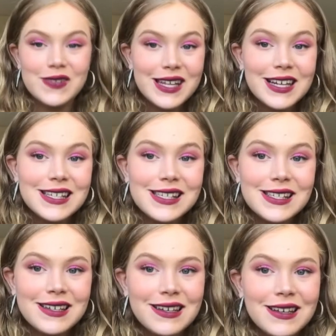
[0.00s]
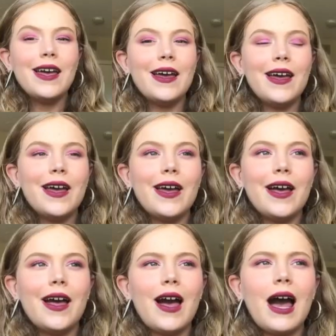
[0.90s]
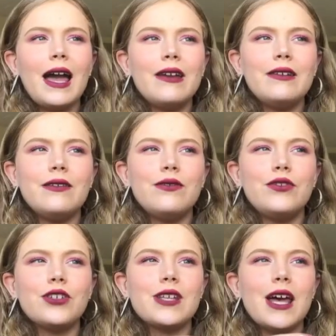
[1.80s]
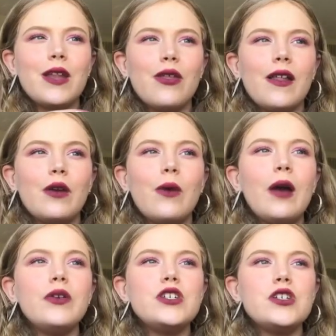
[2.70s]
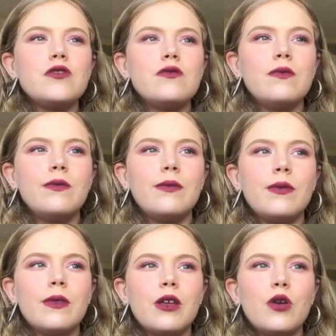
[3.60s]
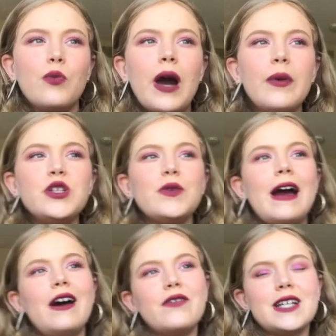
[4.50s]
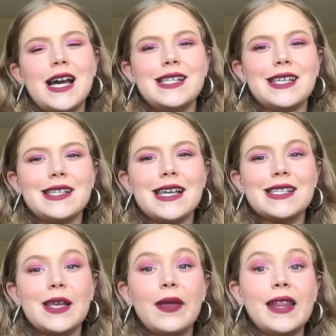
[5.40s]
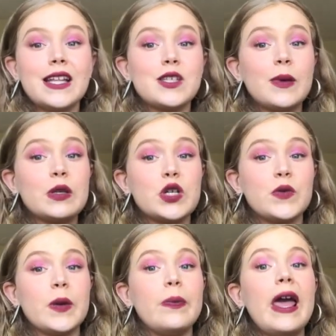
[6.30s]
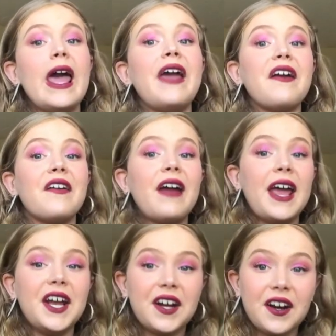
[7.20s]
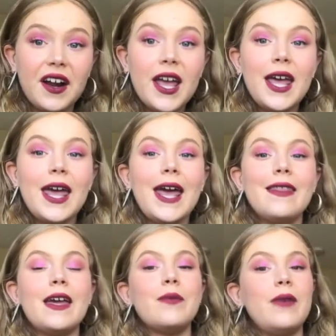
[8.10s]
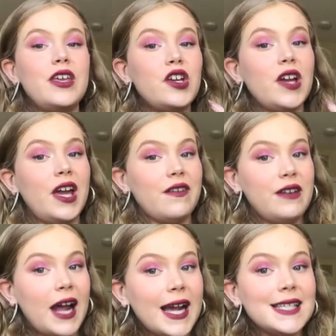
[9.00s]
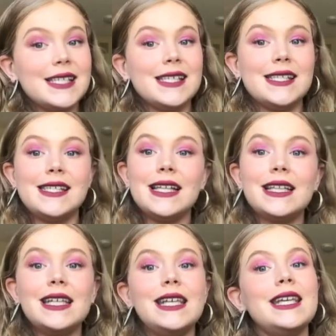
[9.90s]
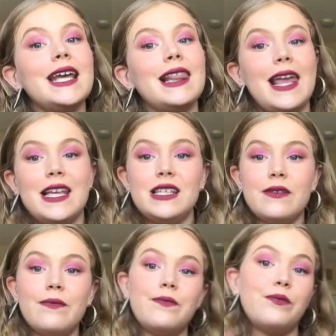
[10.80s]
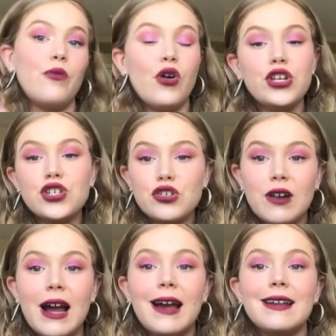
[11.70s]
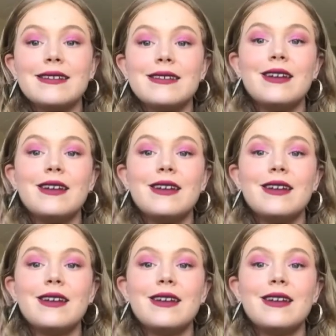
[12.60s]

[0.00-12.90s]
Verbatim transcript: this? I just kind of felt like, why would you, why would you advertise this as something that's supposed to repair hair and like make your hair nice and silky and like moisturized